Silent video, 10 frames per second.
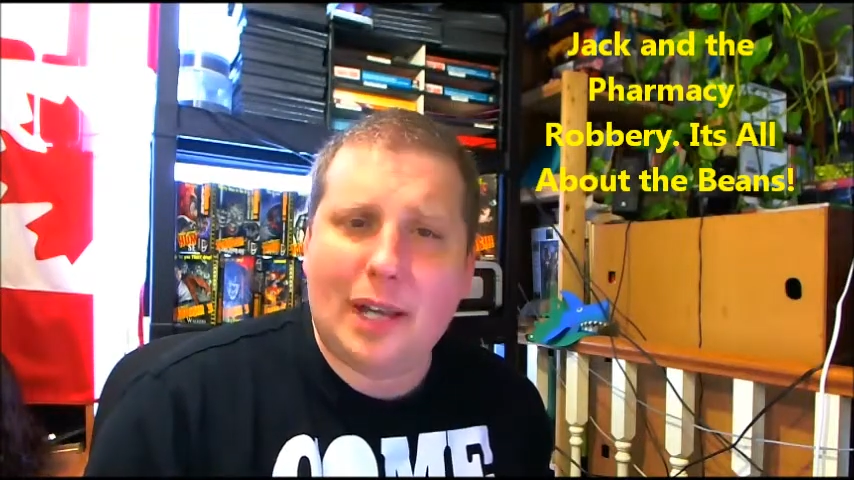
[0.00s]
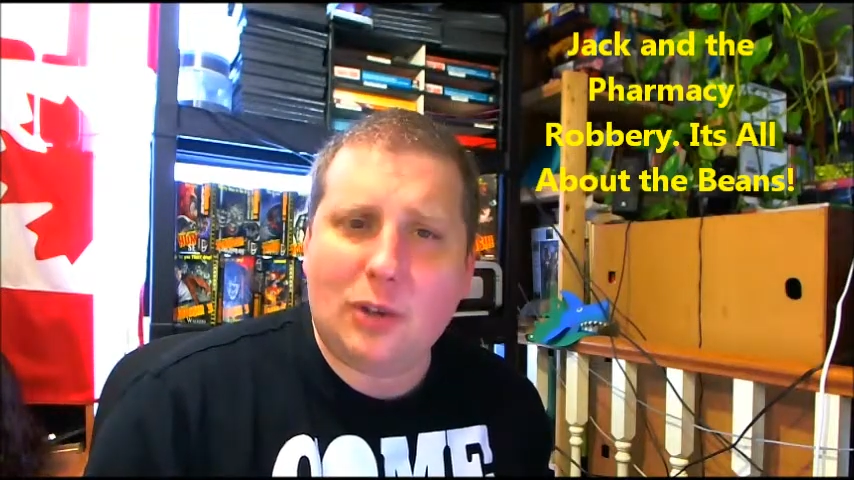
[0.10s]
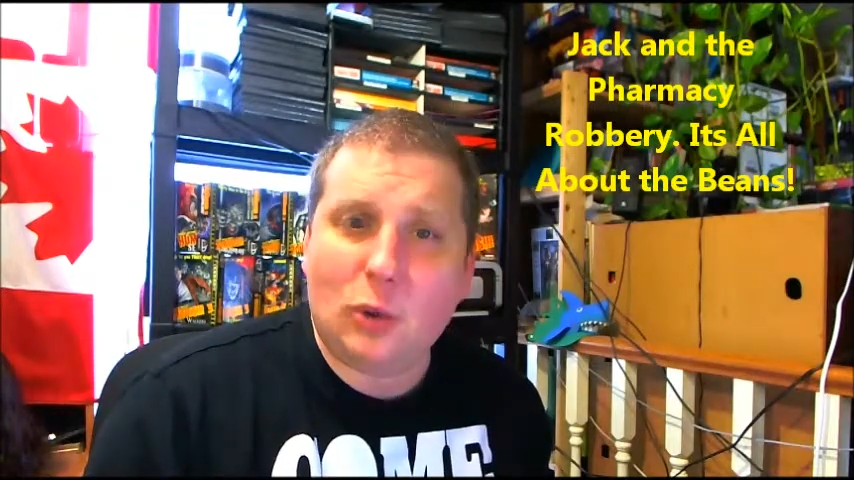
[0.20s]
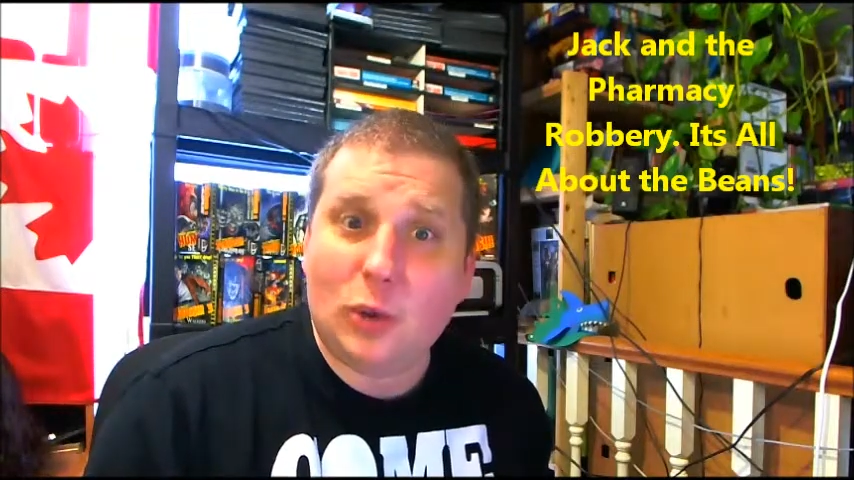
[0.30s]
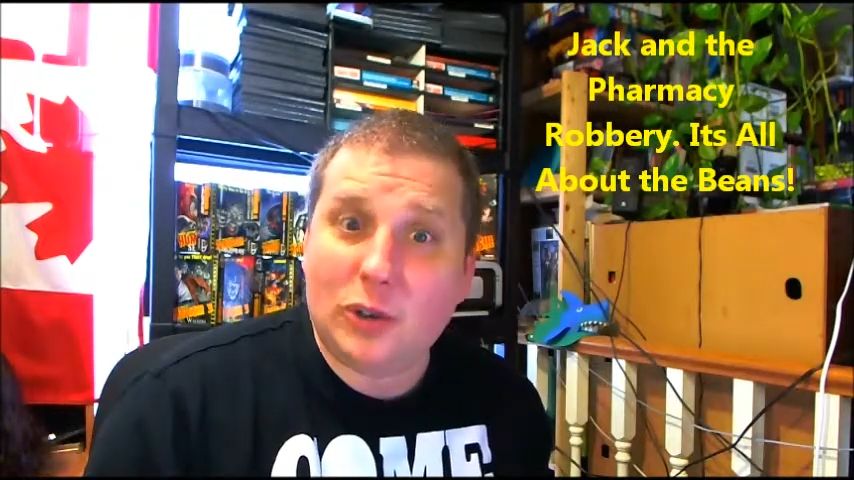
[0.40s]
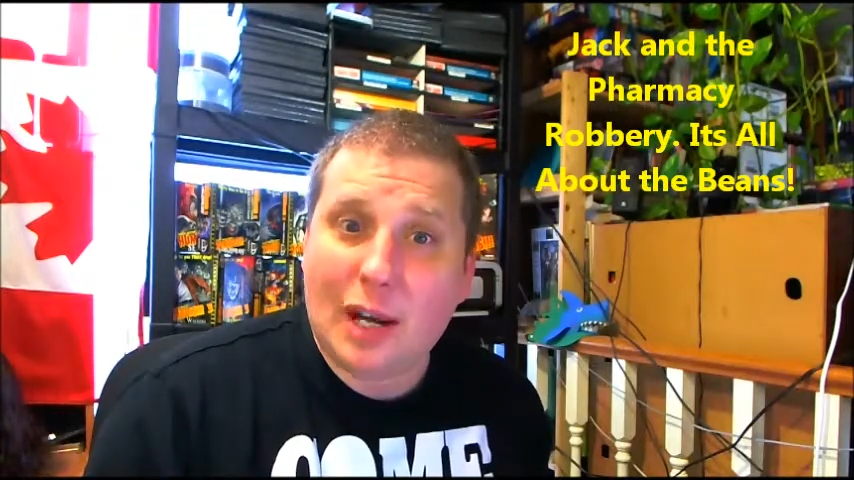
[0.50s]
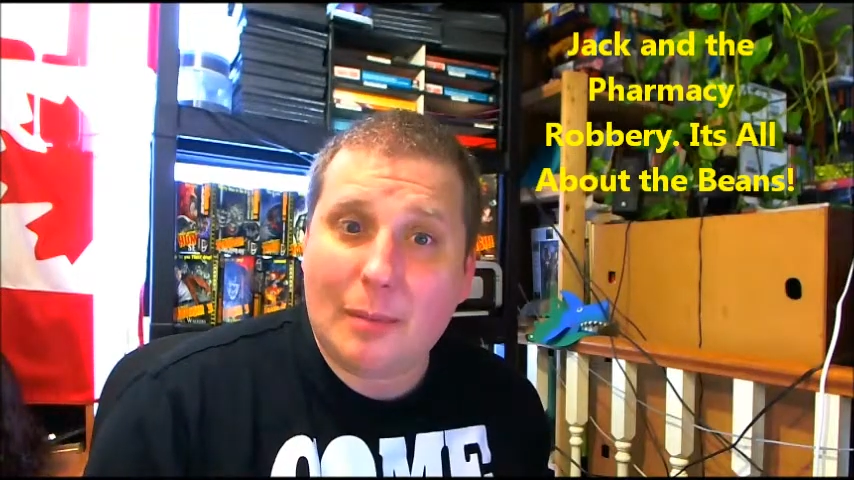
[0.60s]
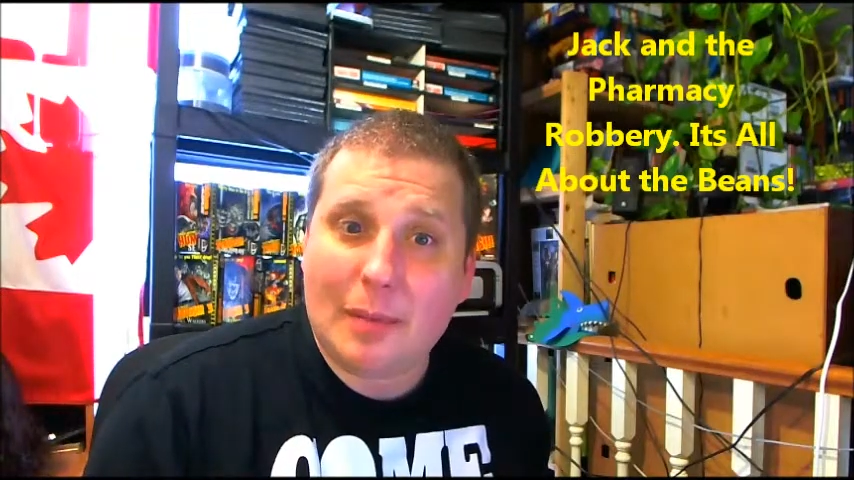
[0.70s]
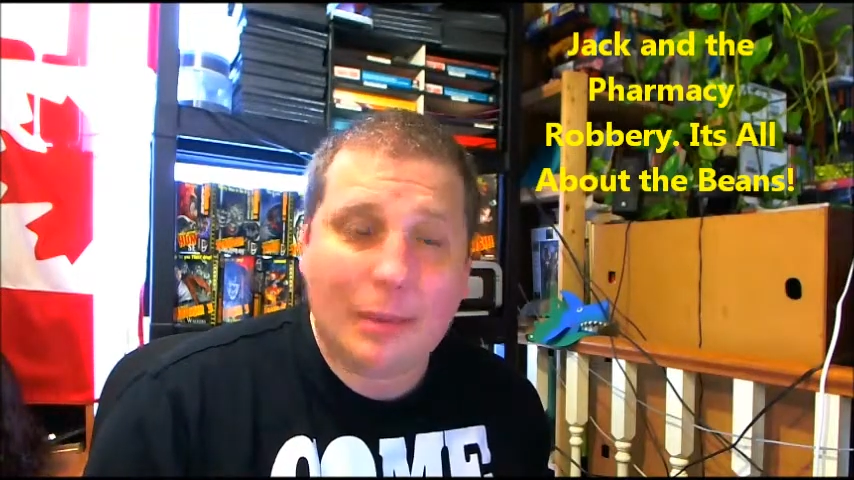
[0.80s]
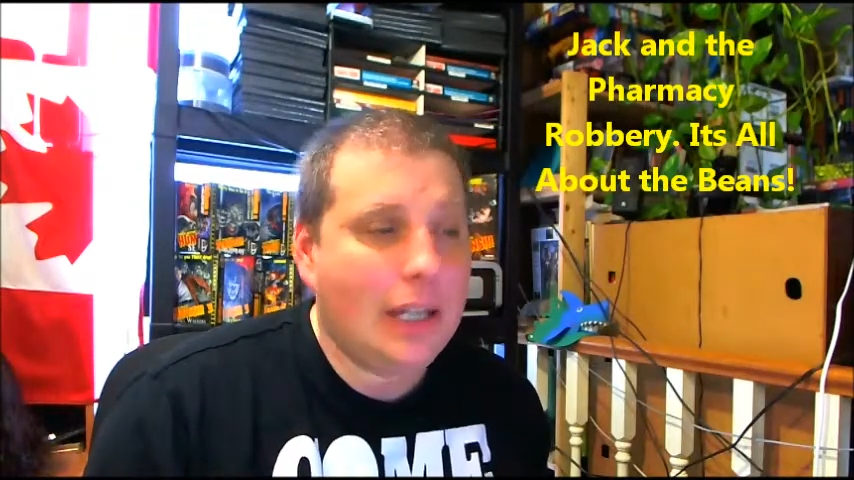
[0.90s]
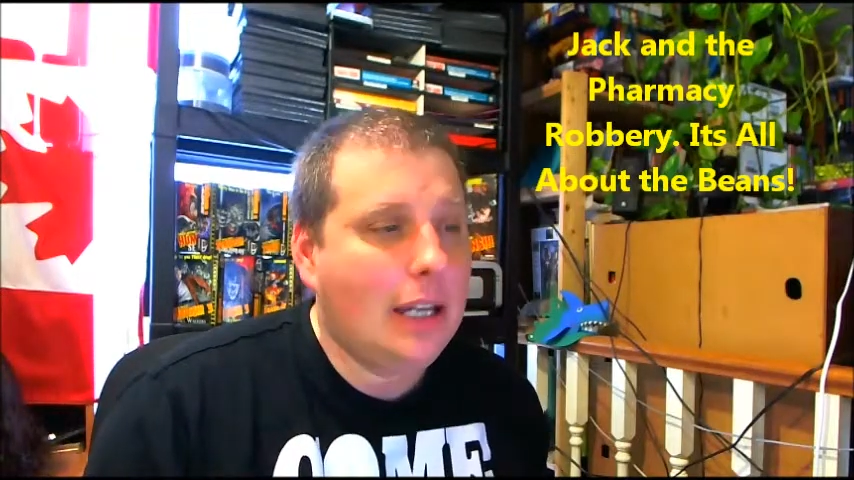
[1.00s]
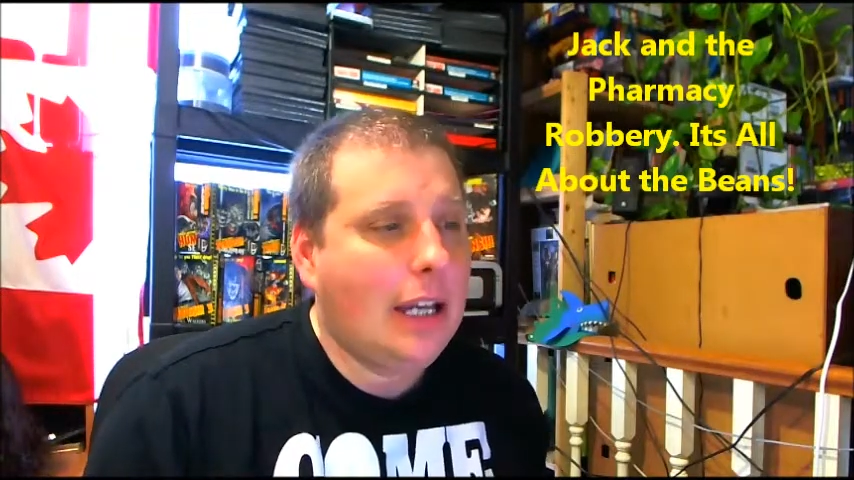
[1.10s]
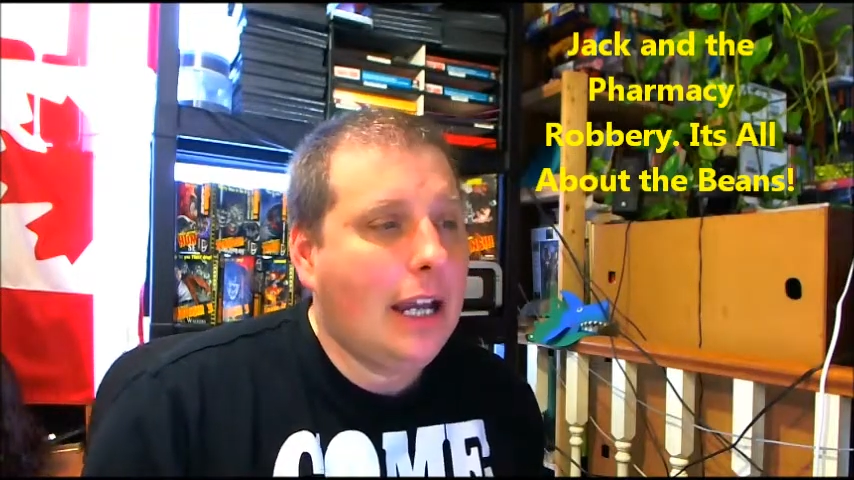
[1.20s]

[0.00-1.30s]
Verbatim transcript: that, Lortab maybe.